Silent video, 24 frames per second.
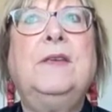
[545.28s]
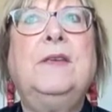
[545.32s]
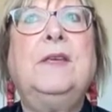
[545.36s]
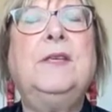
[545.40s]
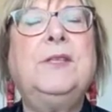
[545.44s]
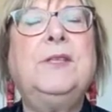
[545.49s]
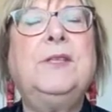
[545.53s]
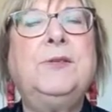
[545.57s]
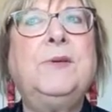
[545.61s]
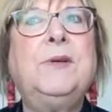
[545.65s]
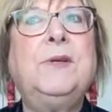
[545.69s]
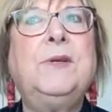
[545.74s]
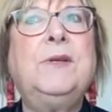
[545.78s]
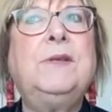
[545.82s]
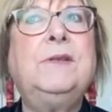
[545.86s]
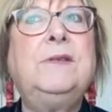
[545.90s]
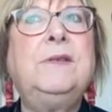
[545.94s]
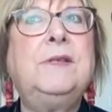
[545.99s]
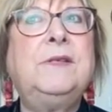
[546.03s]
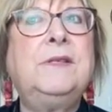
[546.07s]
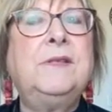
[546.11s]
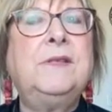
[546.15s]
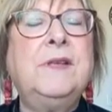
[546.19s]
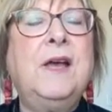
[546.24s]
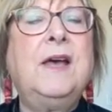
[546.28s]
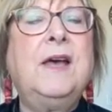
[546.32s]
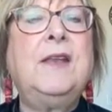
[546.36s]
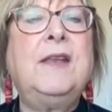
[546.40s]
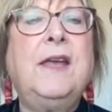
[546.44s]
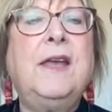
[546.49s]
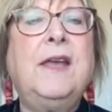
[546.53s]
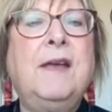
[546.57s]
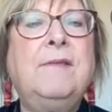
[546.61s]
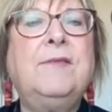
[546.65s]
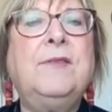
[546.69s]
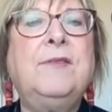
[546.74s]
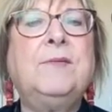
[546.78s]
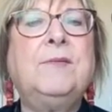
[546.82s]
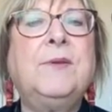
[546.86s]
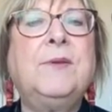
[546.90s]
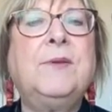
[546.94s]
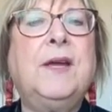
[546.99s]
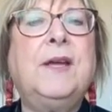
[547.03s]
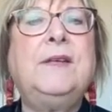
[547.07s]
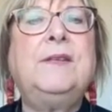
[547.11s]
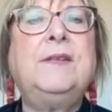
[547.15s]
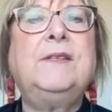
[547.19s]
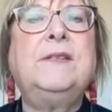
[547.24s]
Israel does not have the
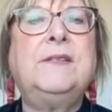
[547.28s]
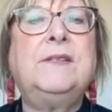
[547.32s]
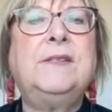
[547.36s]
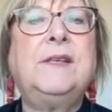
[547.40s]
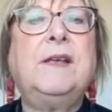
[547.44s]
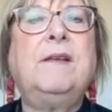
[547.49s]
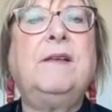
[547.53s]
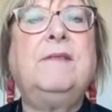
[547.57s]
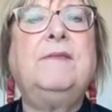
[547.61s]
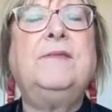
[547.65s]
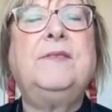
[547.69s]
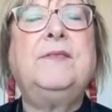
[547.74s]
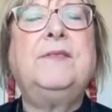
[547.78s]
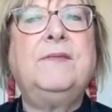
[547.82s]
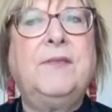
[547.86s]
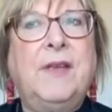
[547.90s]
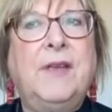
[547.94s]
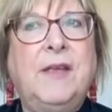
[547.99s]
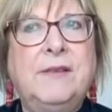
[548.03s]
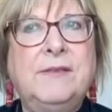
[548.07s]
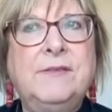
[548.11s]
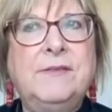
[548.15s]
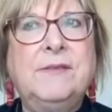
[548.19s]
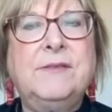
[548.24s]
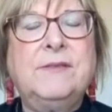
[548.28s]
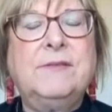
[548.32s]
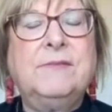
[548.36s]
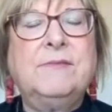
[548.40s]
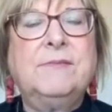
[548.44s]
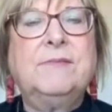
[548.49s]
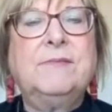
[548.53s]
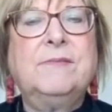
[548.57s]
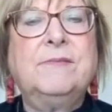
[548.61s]
right to self defense.